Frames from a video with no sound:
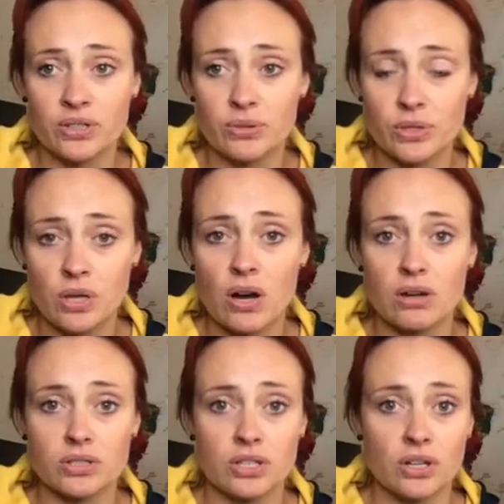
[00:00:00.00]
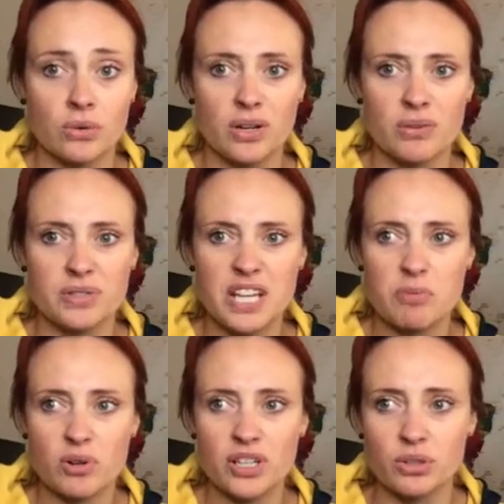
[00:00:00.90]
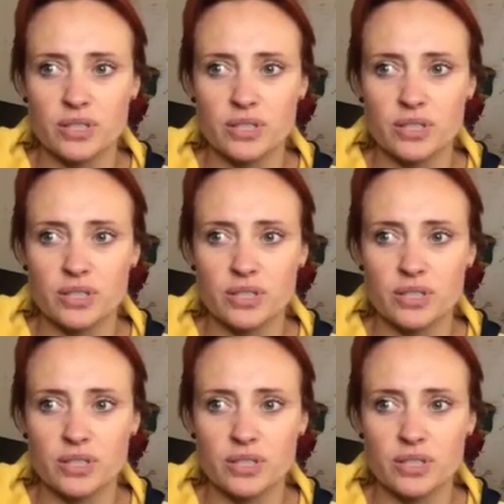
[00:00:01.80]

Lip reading: you start to go deeper on it.